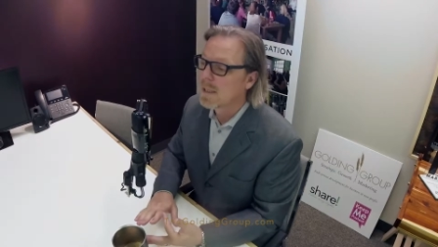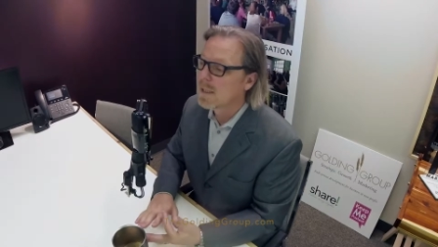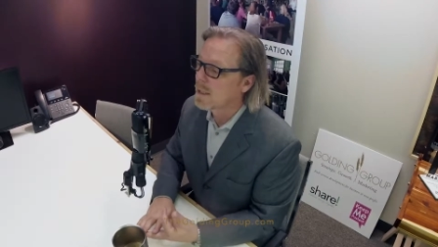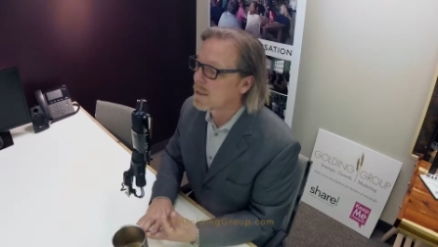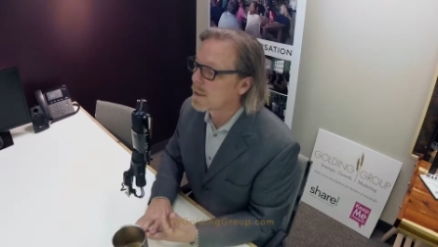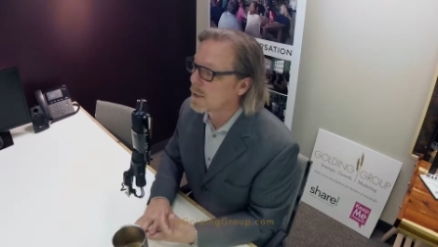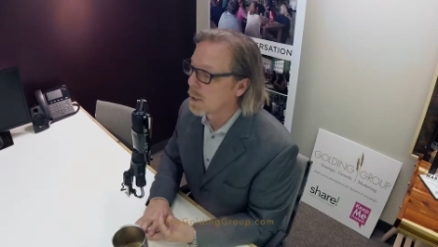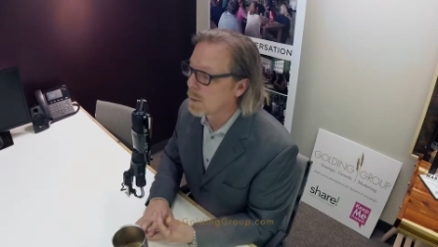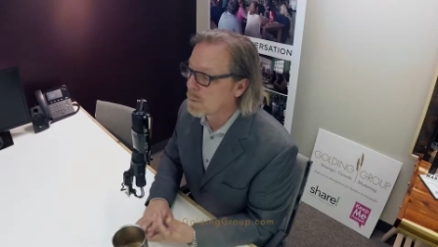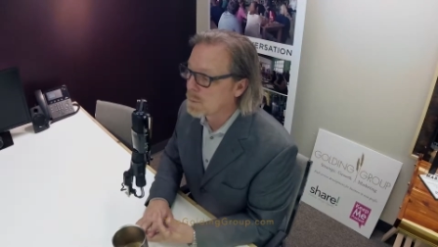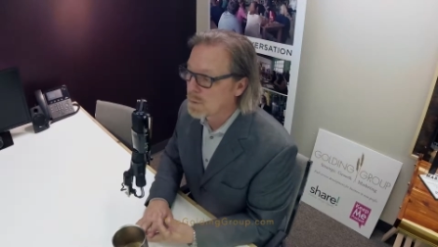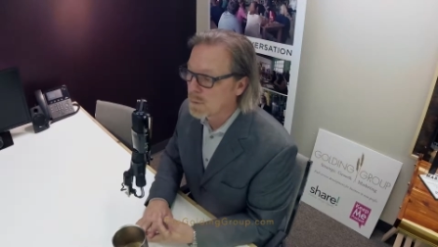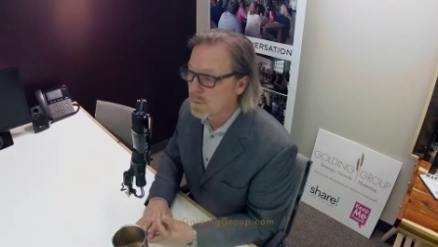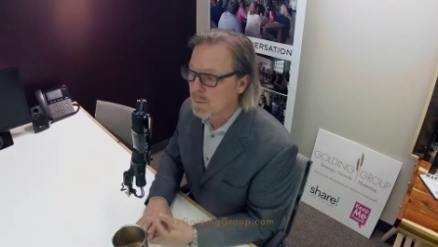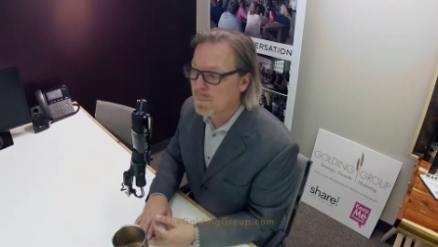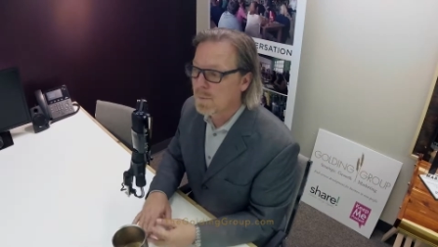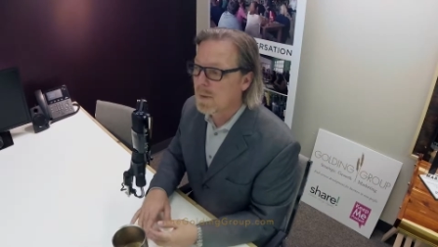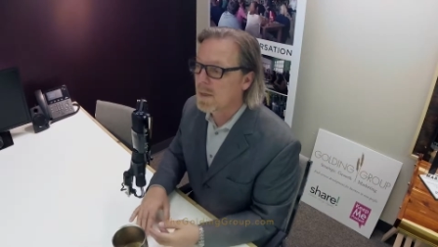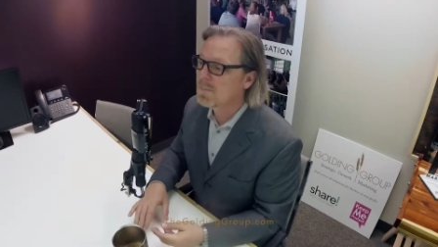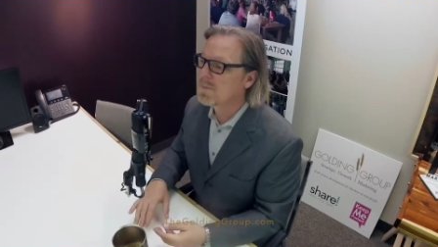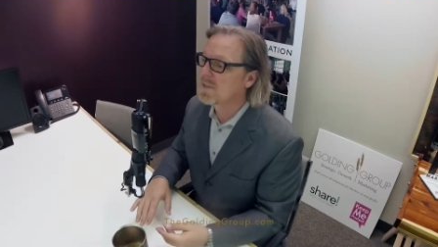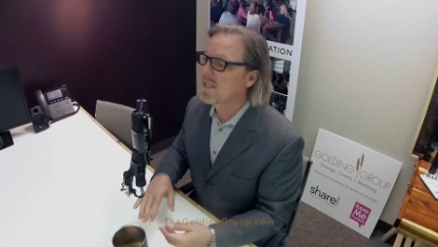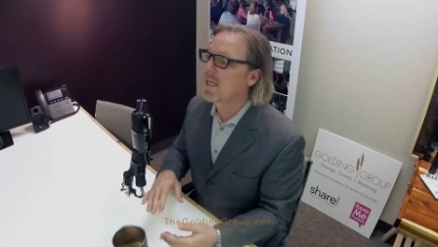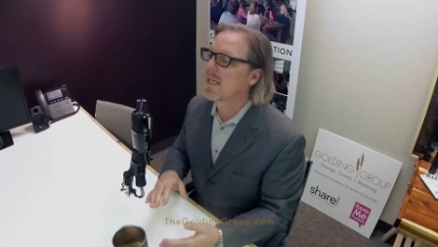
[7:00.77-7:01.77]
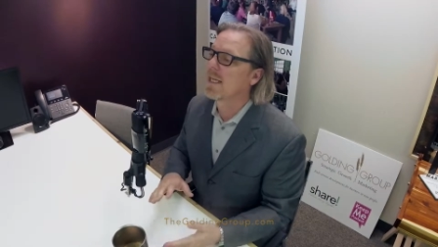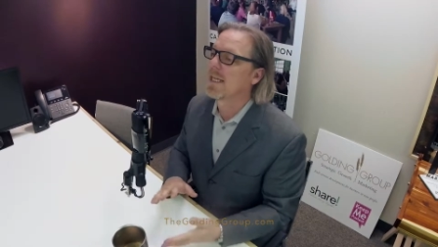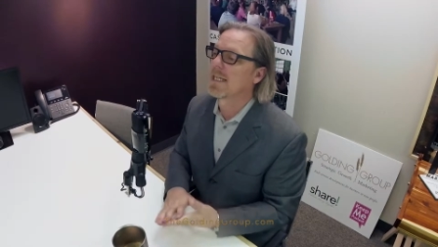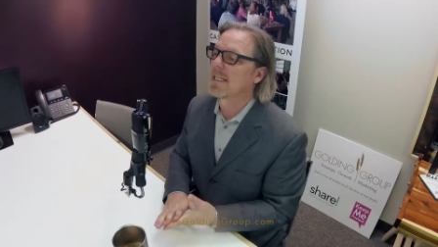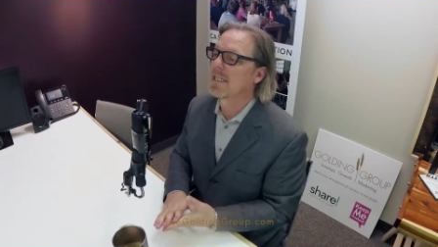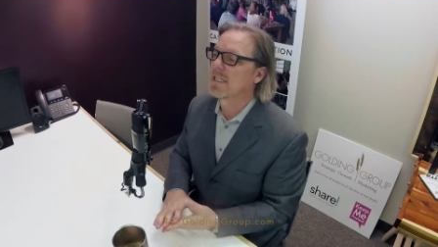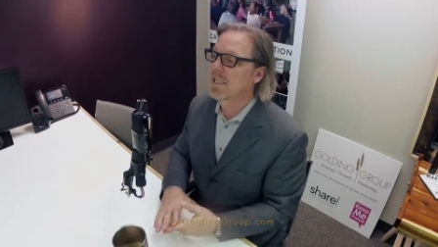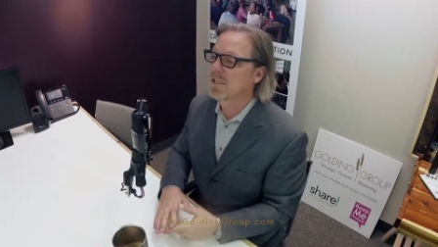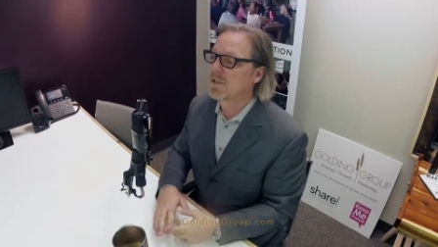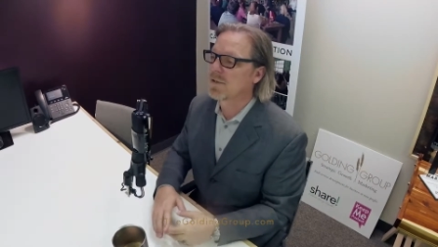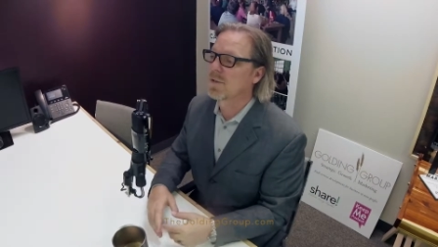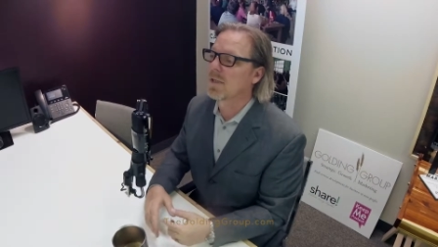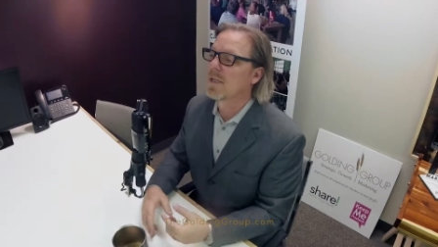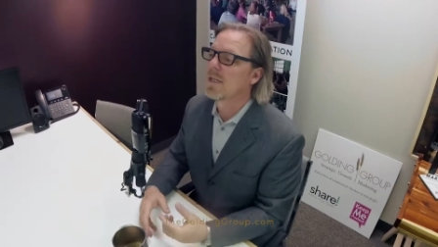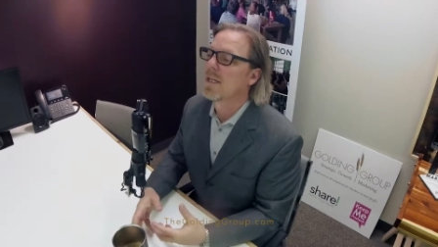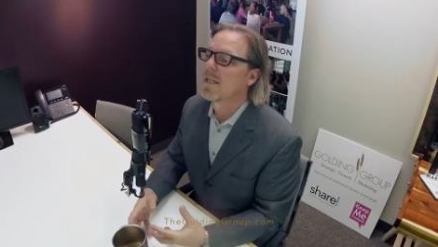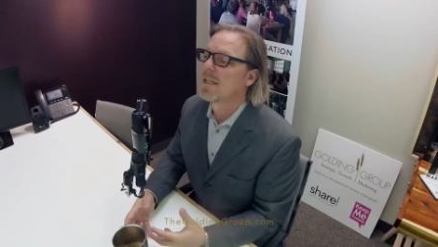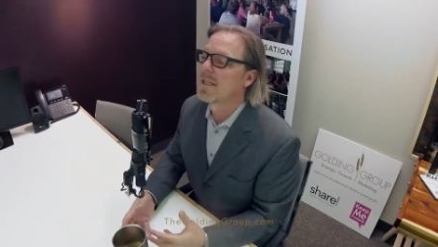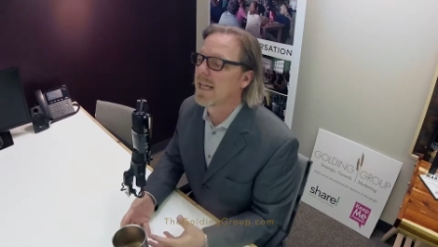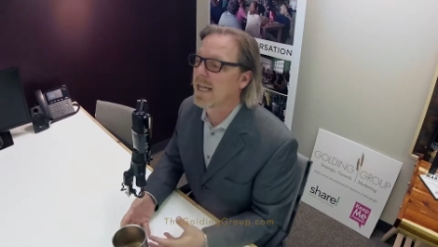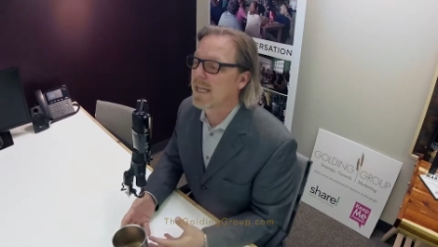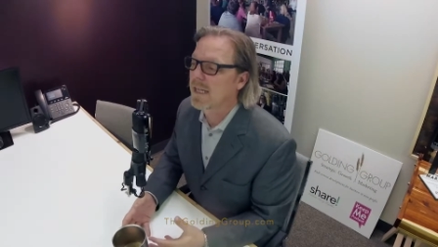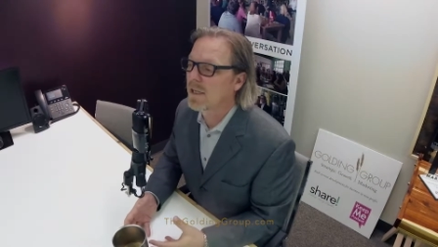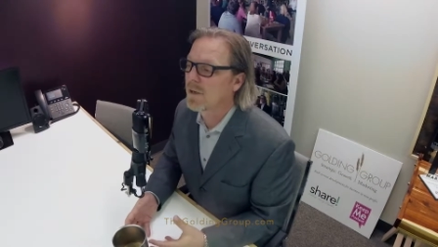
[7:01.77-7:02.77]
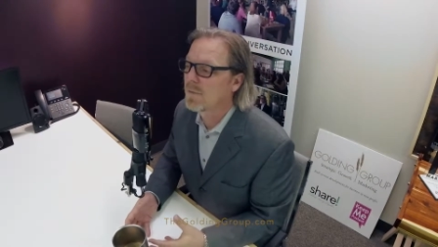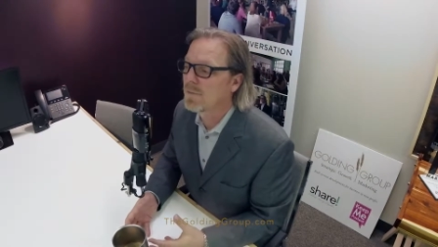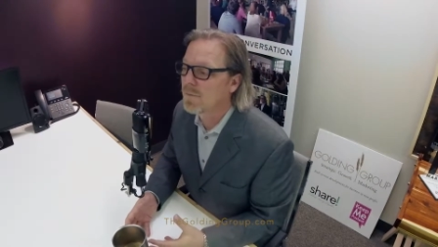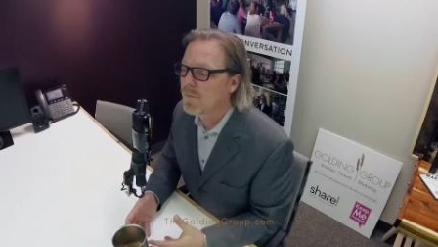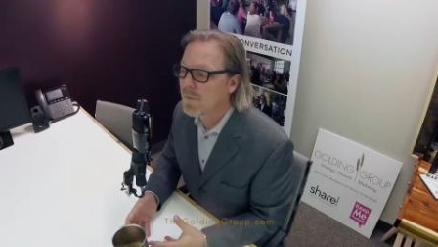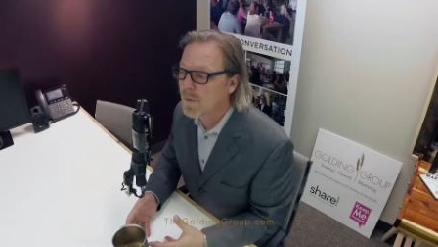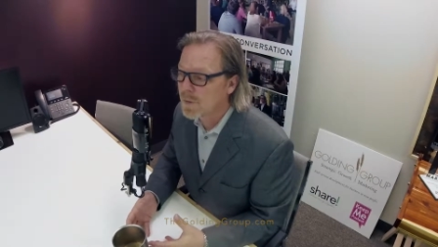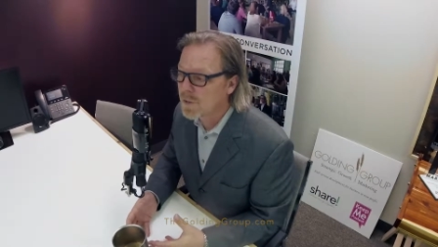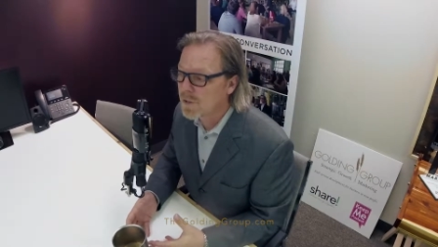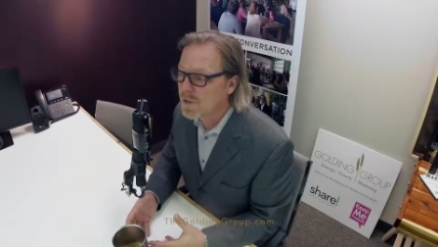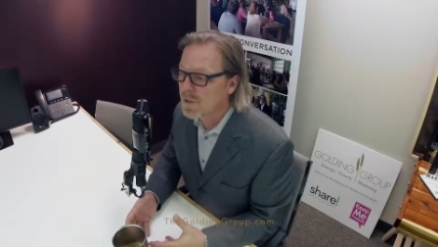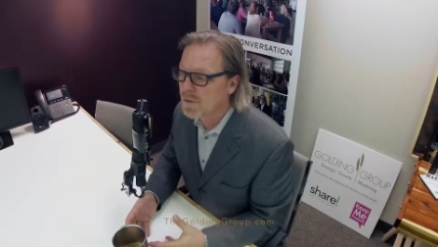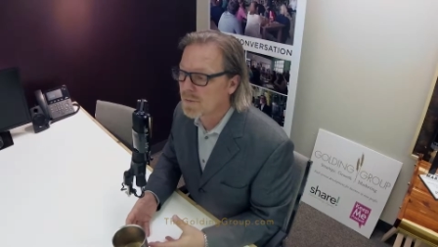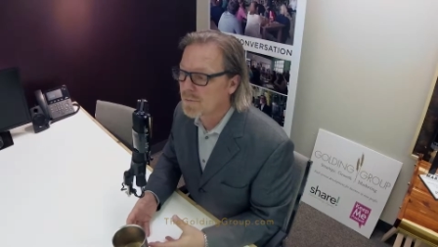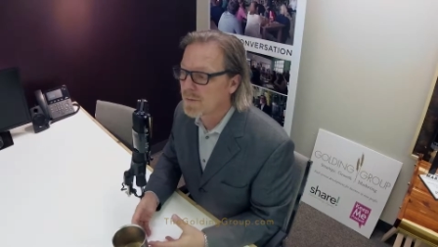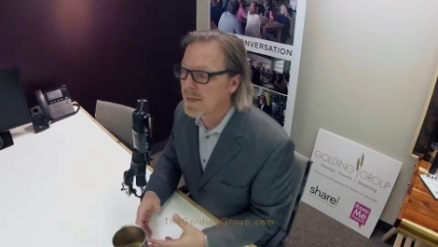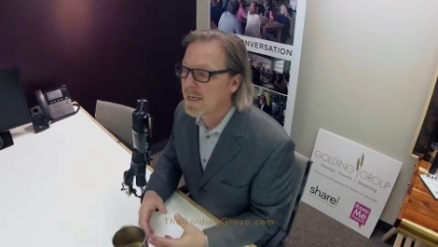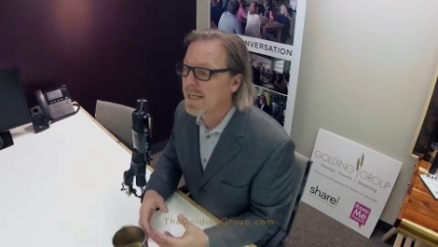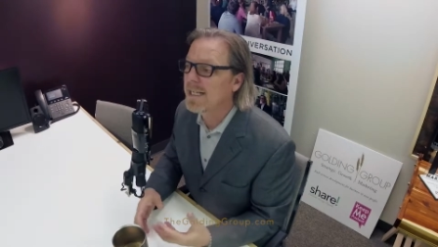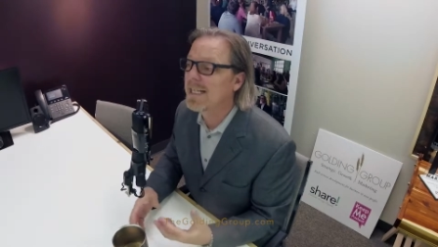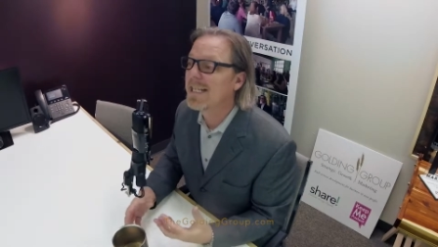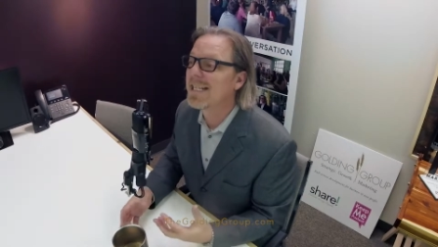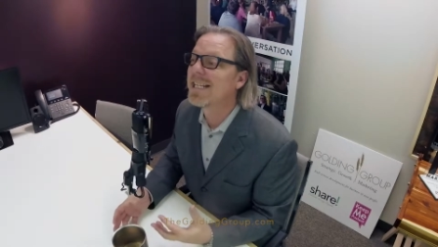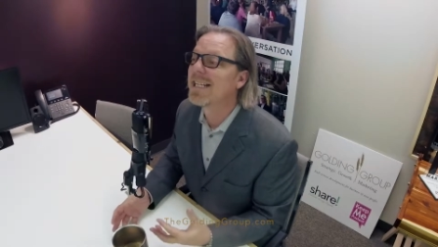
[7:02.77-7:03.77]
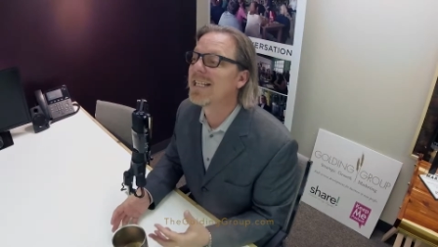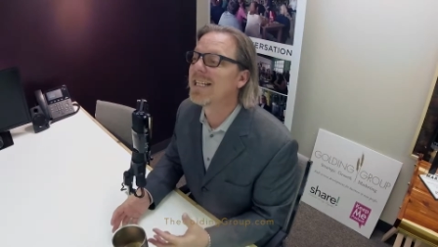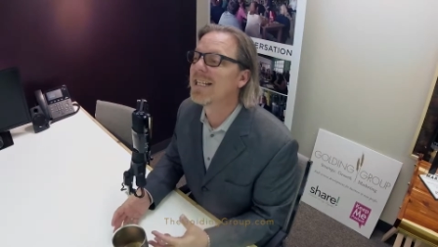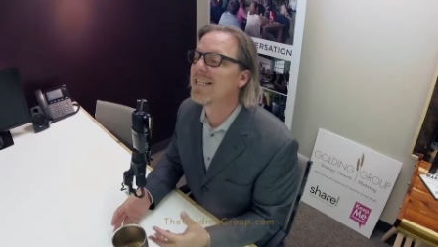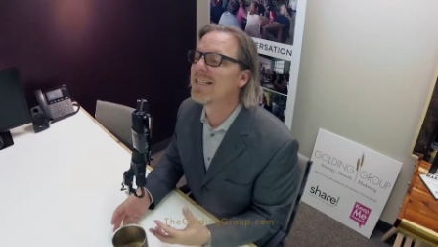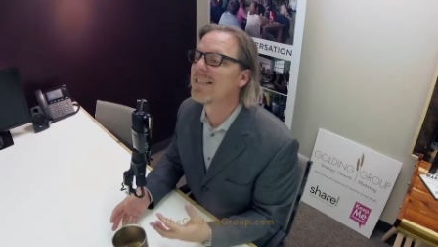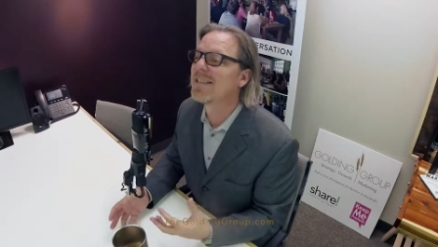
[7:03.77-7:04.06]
go to a website, etc., that conversion rate is